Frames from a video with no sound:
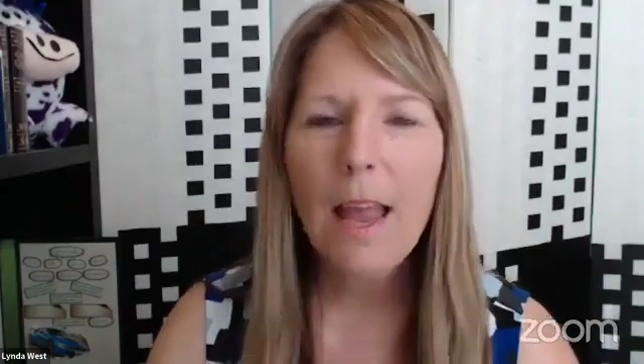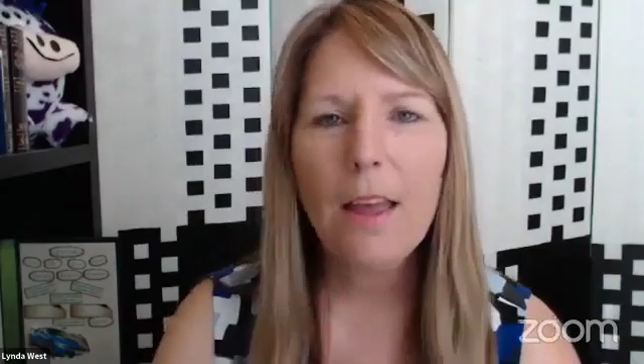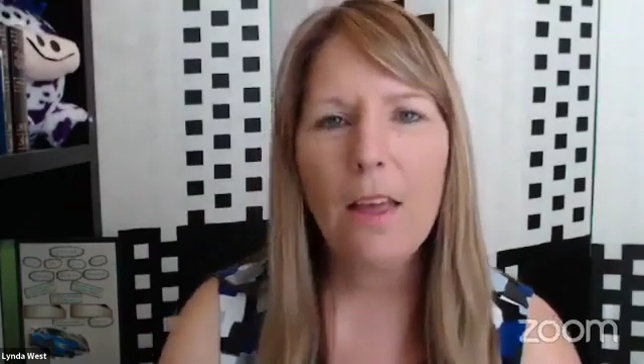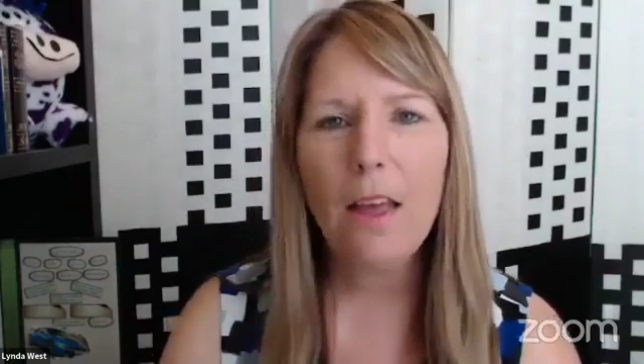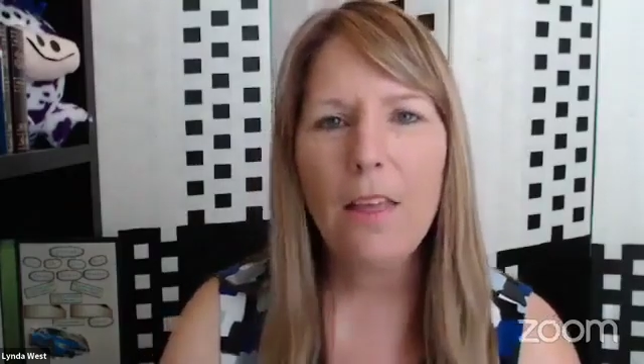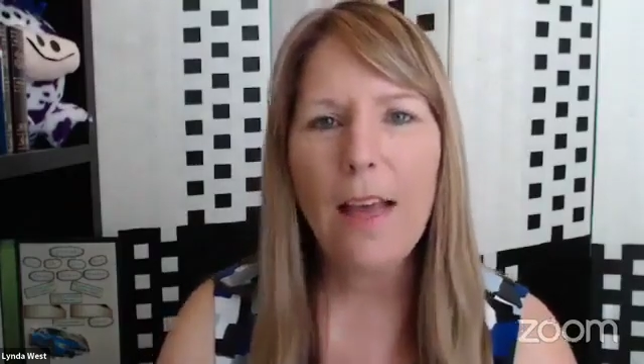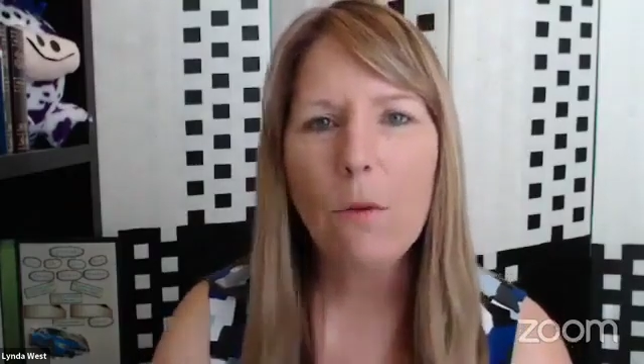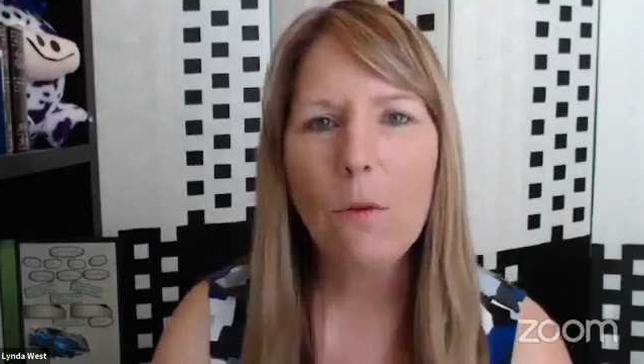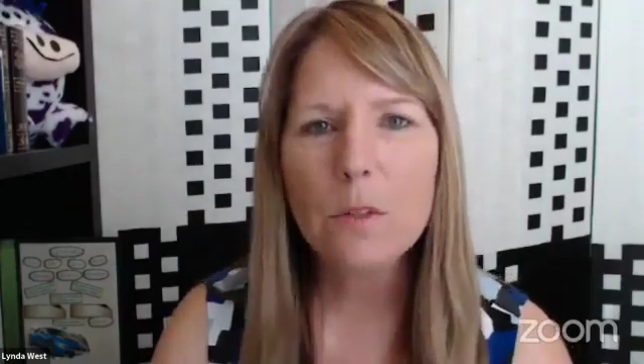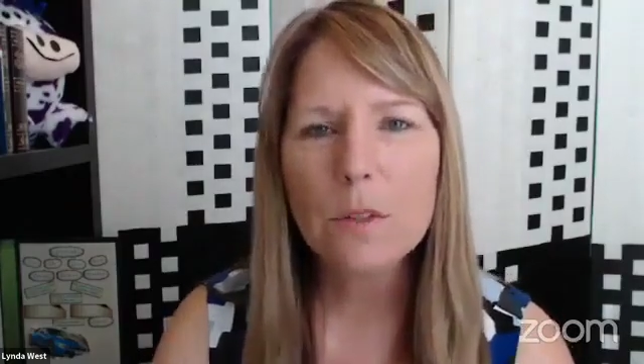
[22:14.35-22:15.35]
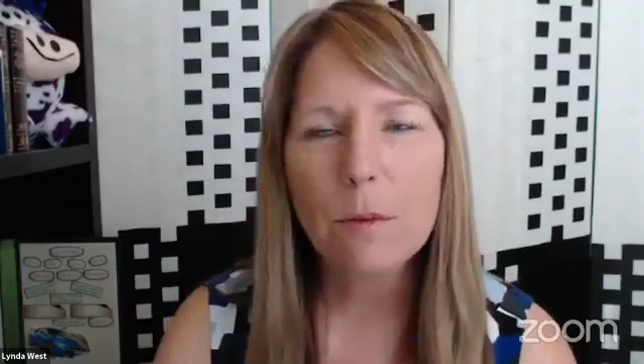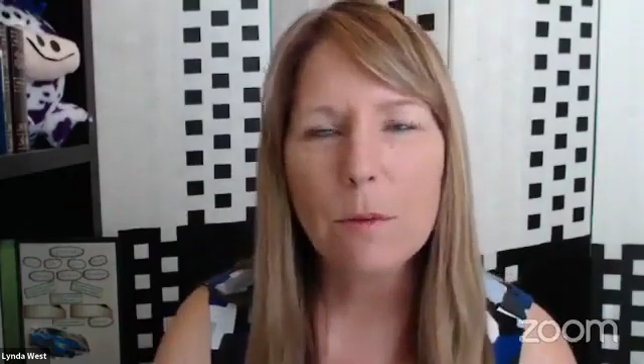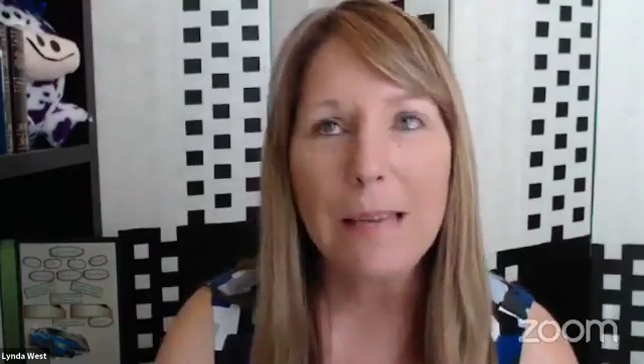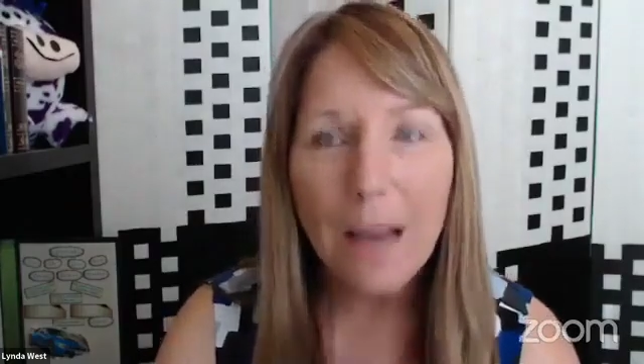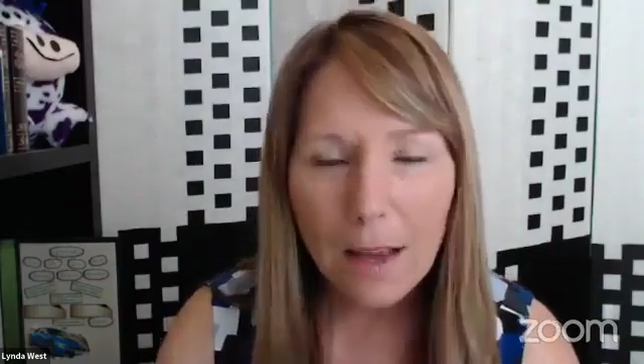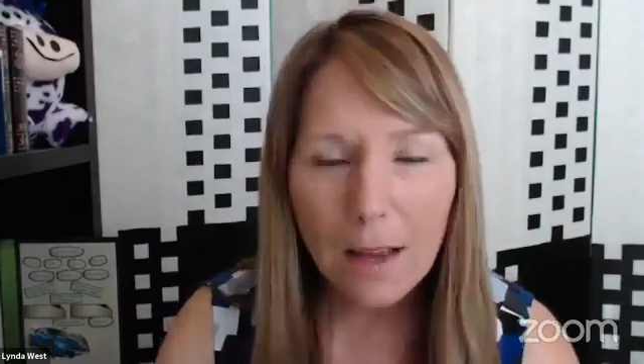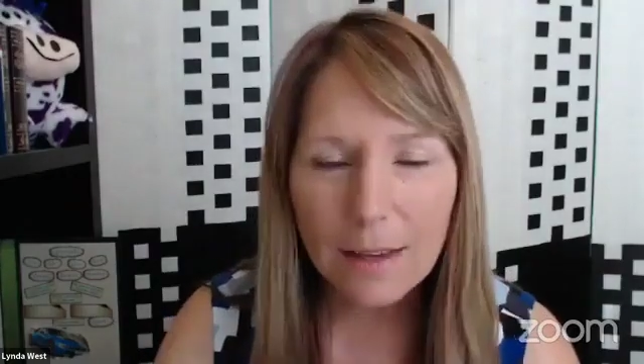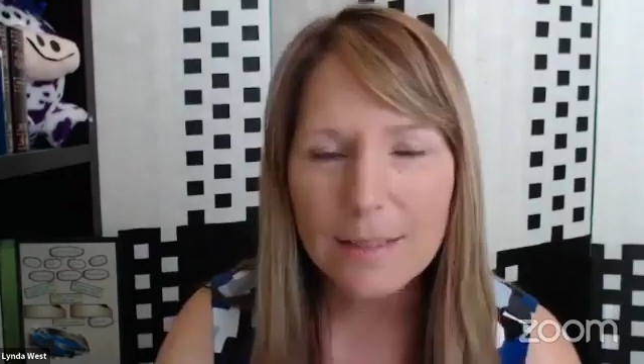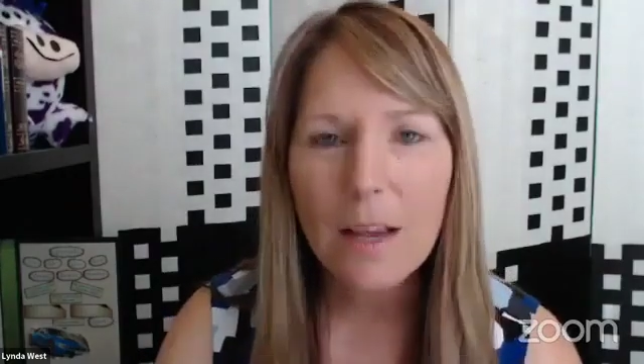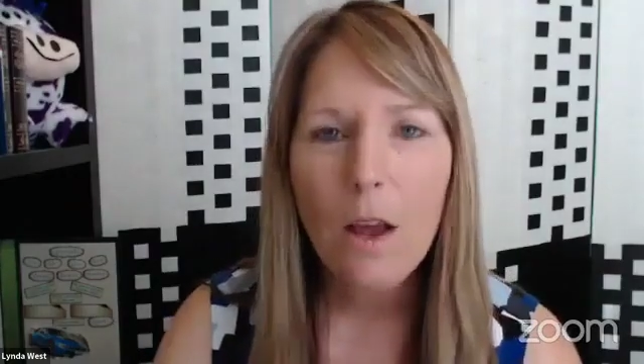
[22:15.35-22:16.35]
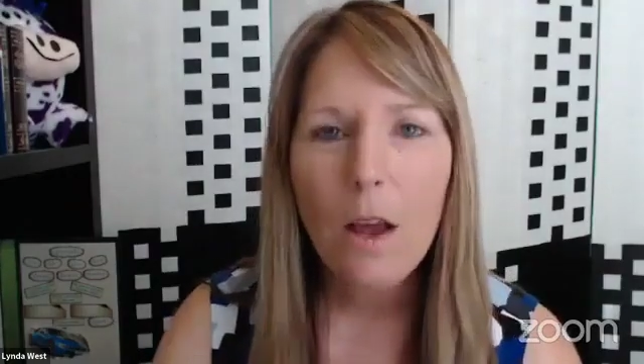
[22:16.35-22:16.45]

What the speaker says: And that was because